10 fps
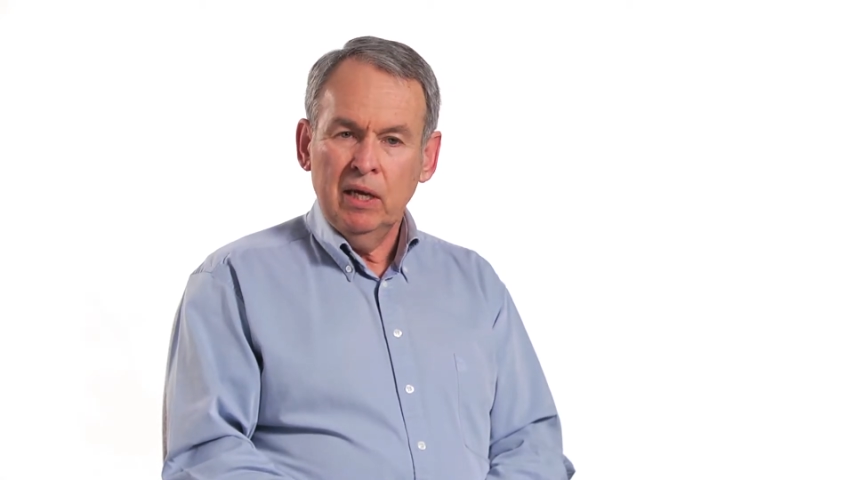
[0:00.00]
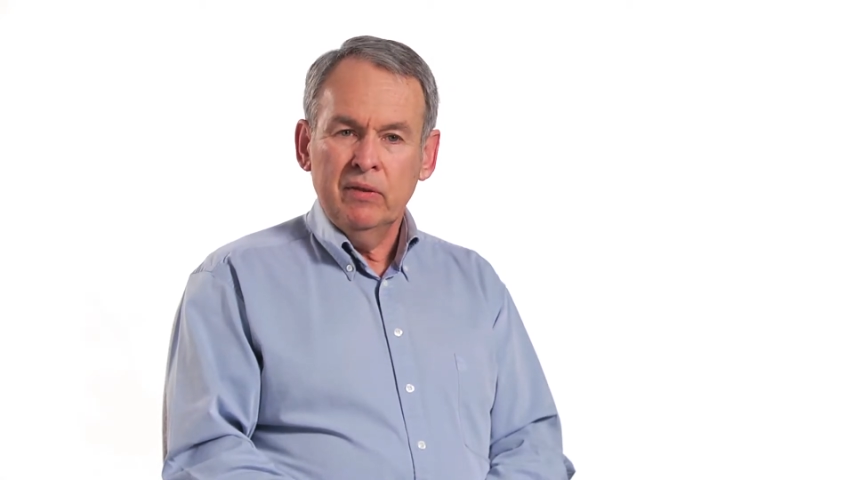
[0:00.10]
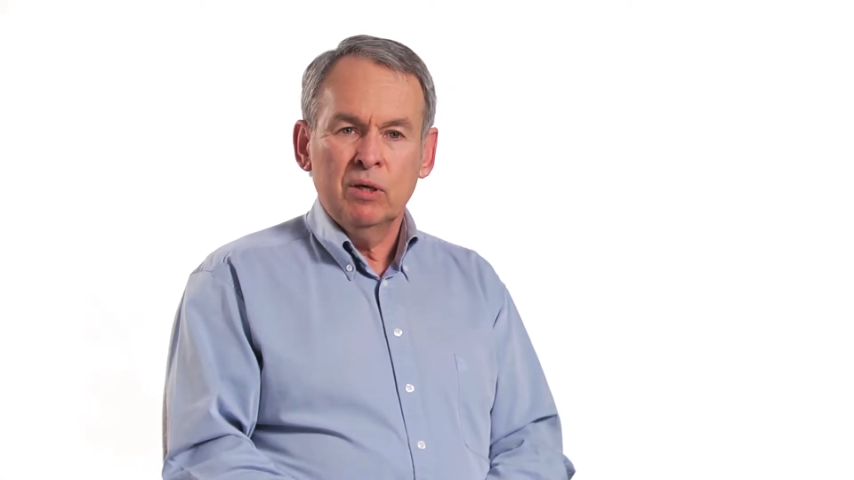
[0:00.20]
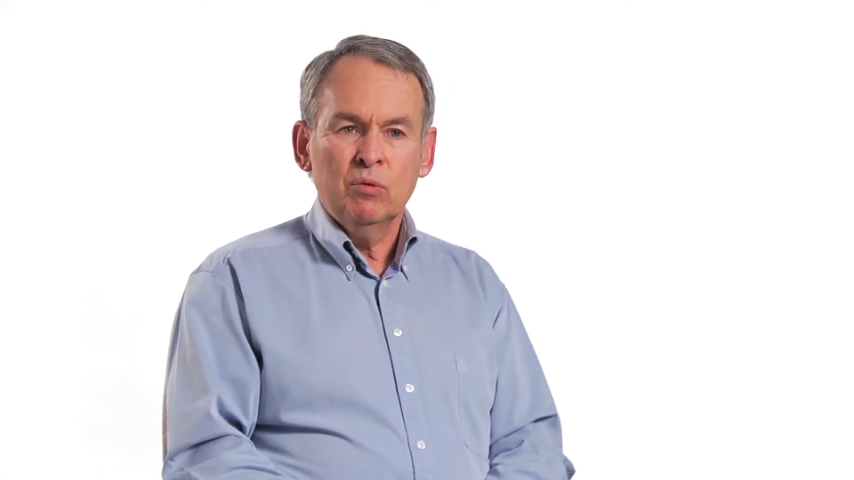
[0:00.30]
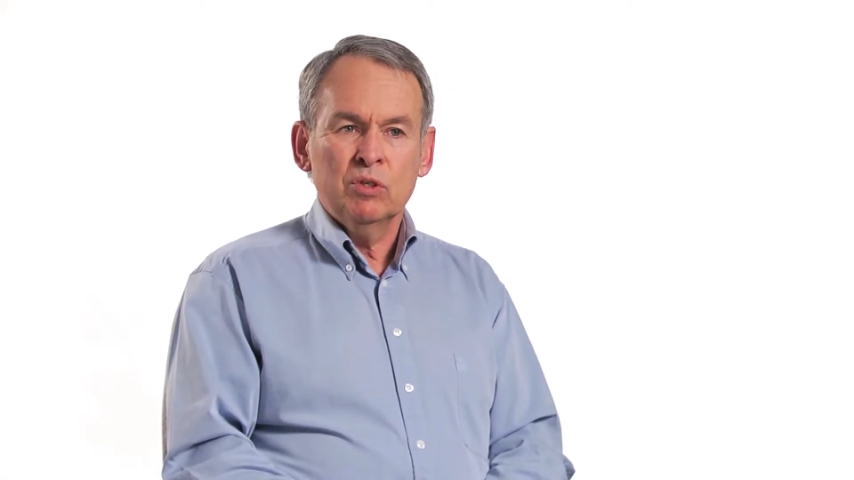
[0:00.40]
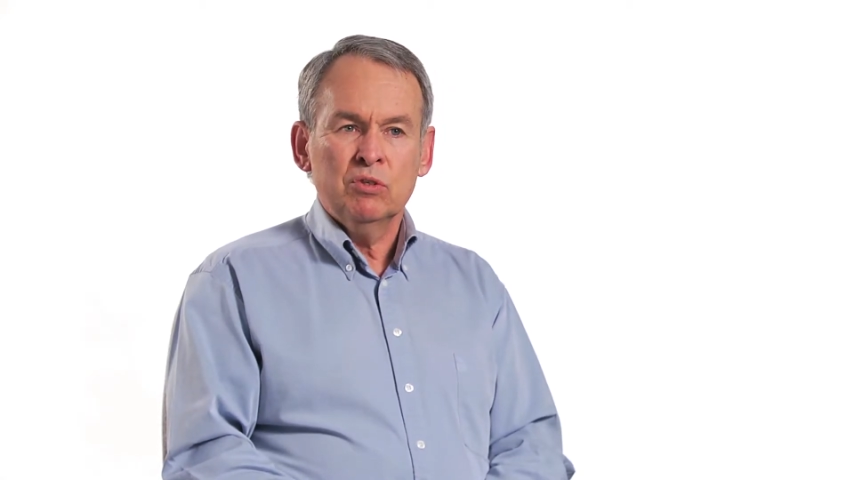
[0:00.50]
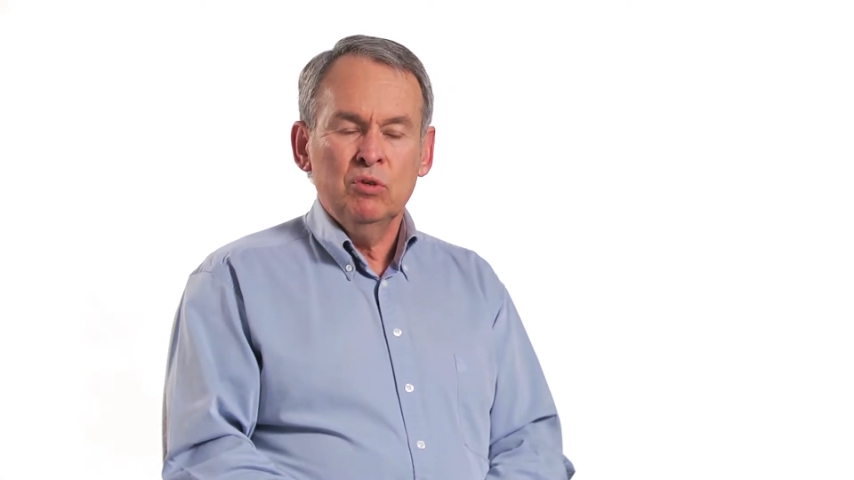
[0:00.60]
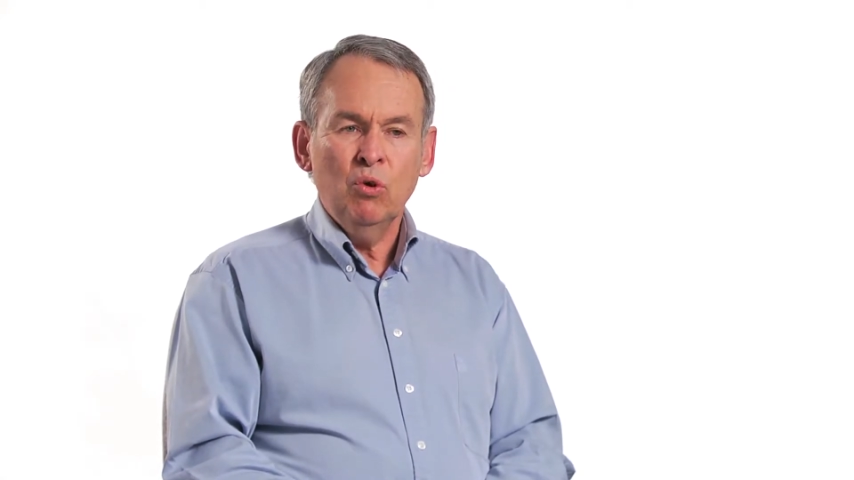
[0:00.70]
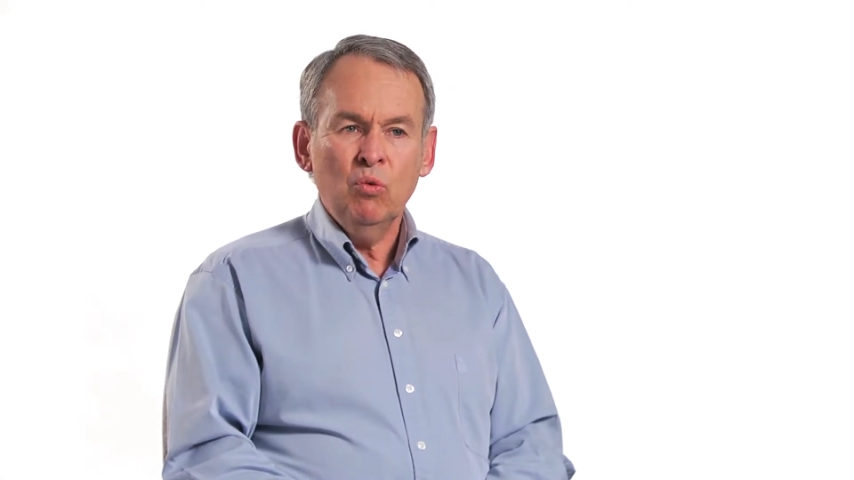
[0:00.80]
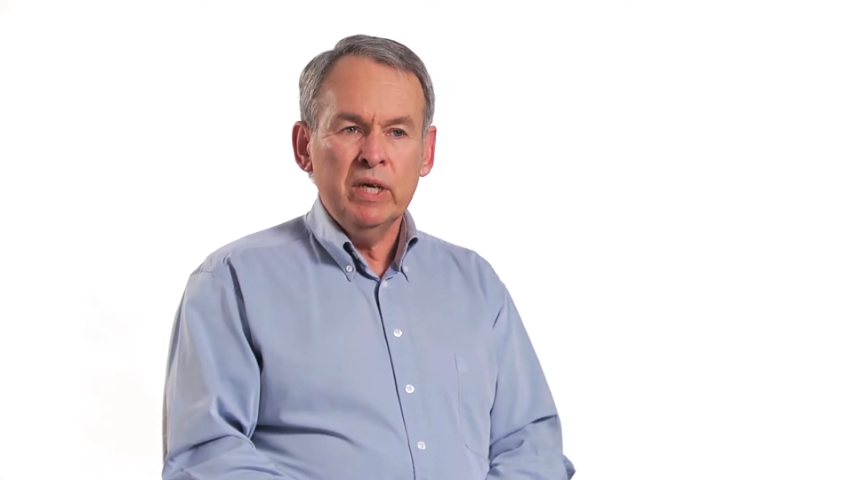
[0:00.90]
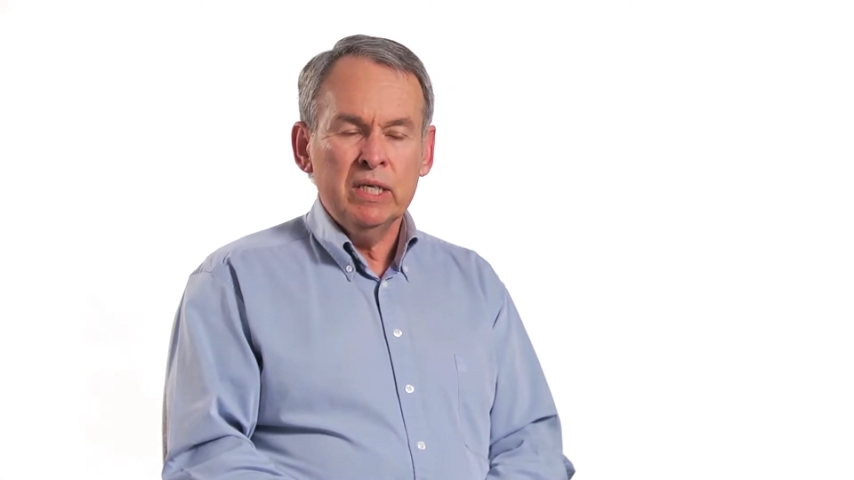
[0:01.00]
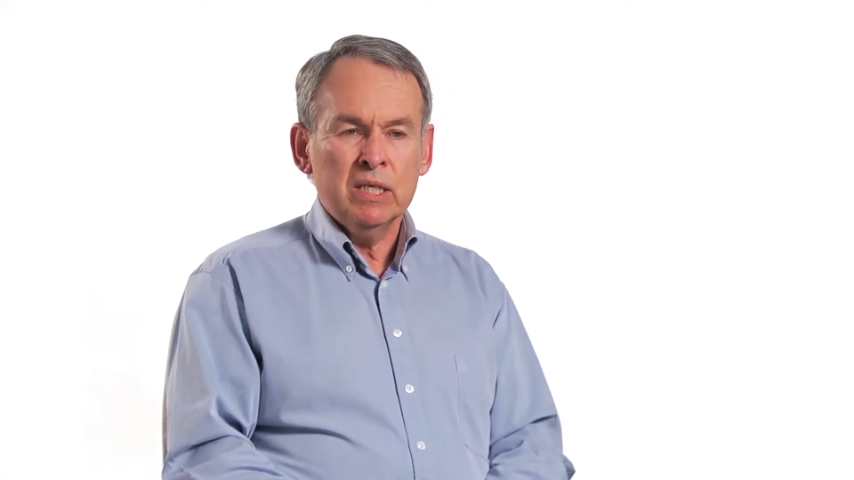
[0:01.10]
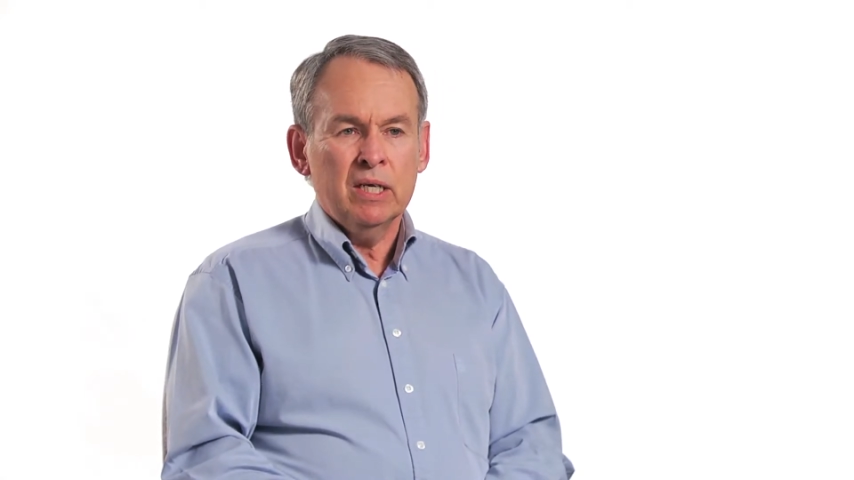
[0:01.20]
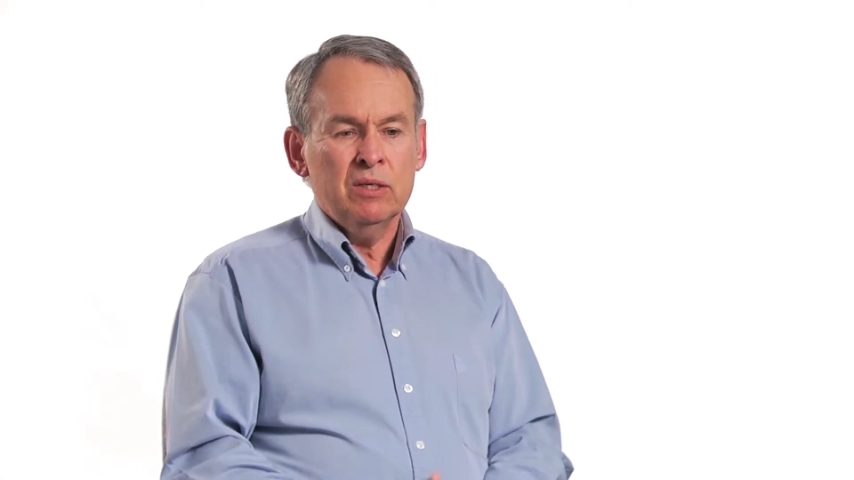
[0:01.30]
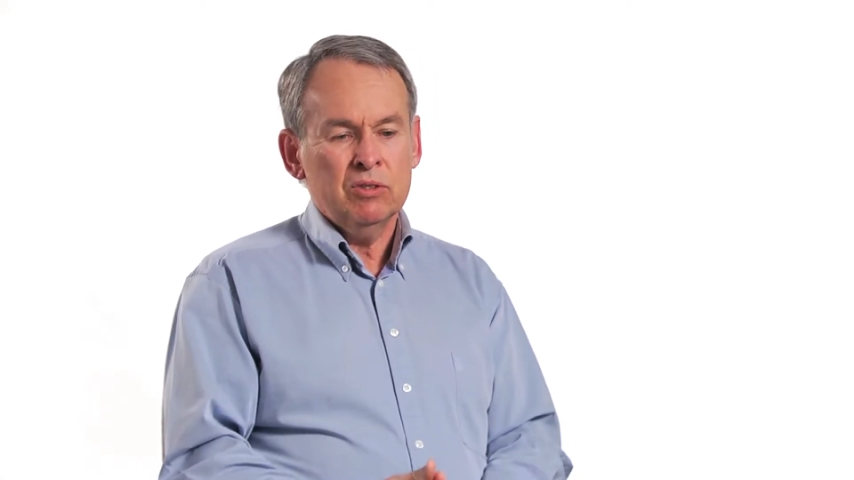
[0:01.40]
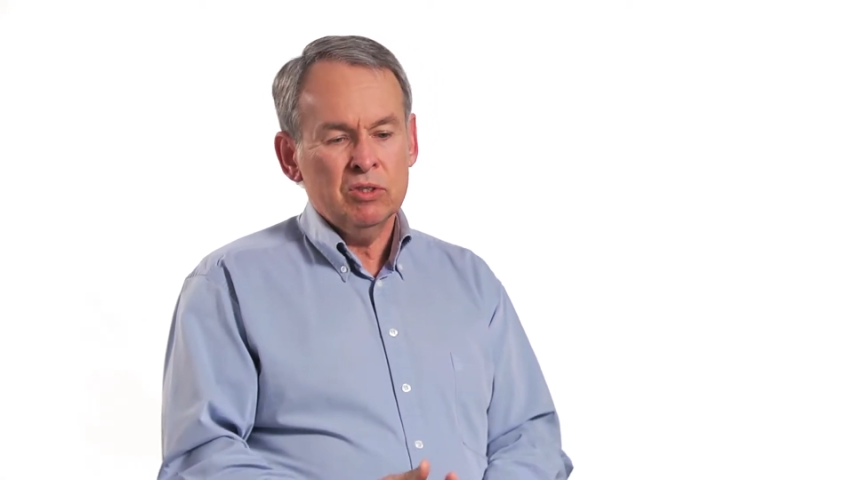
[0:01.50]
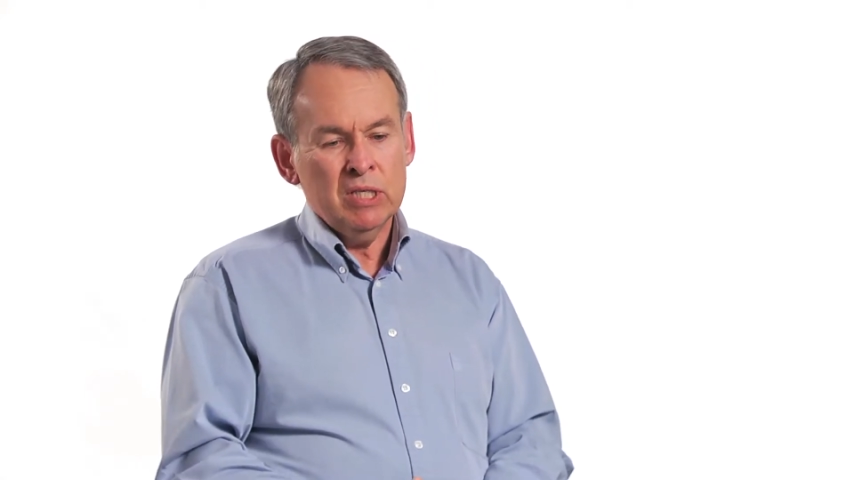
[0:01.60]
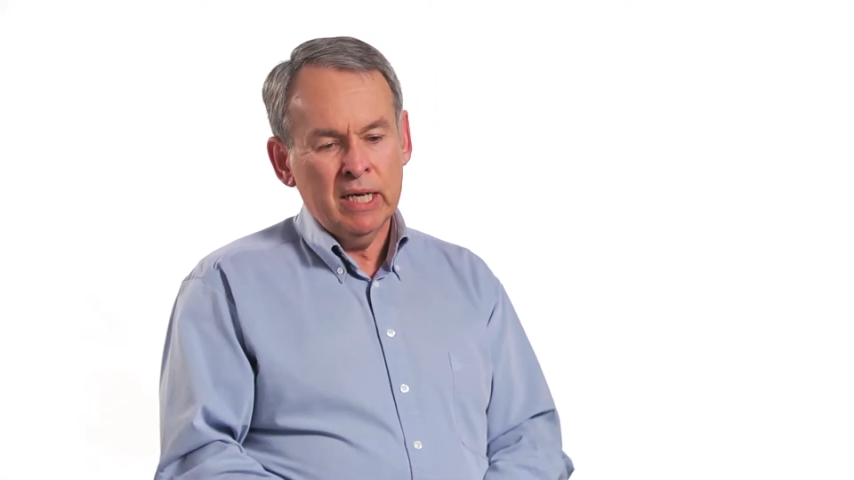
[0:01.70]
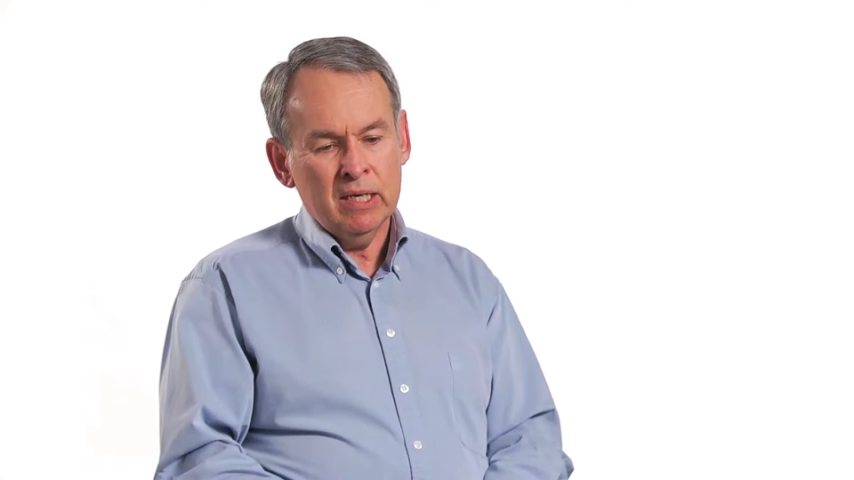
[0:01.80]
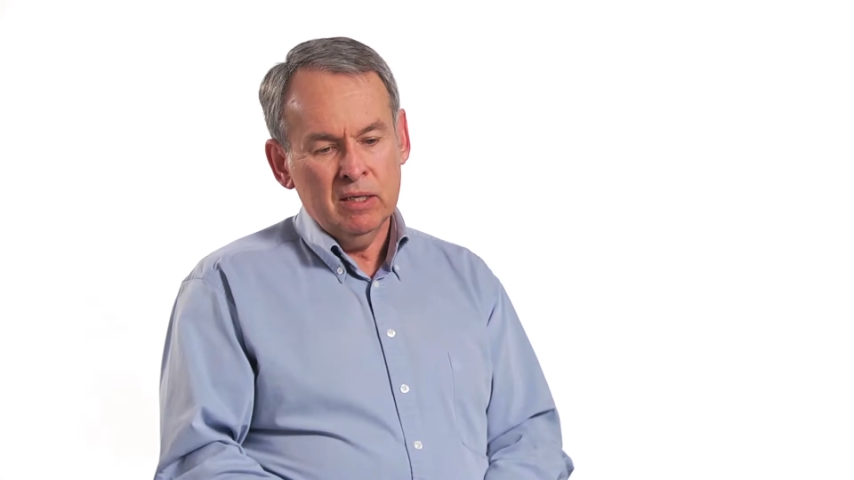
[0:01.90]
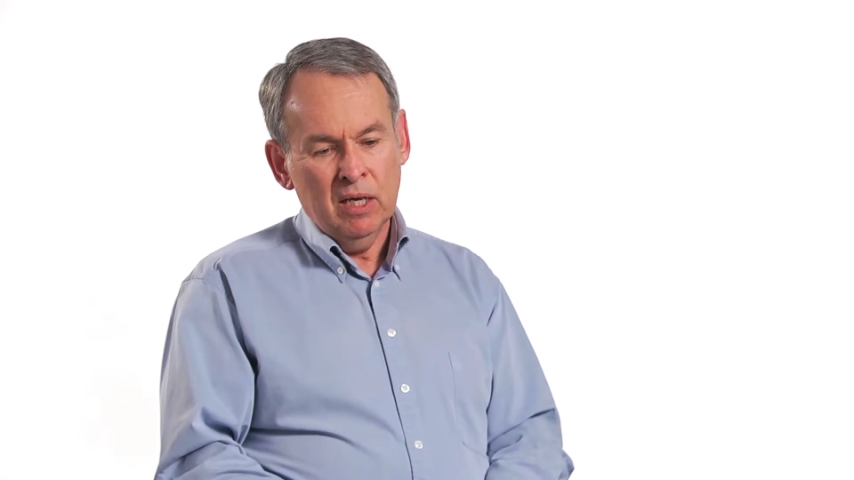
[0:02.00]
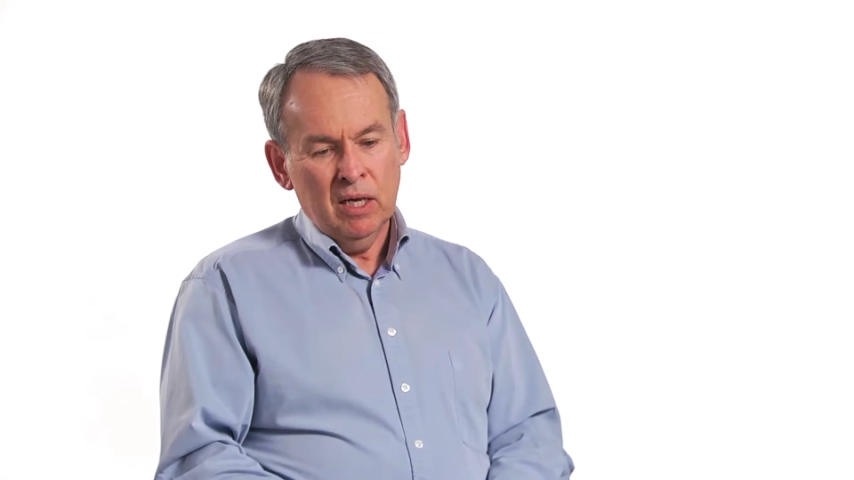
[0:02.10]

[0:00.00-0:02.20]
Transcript: There was no way to understand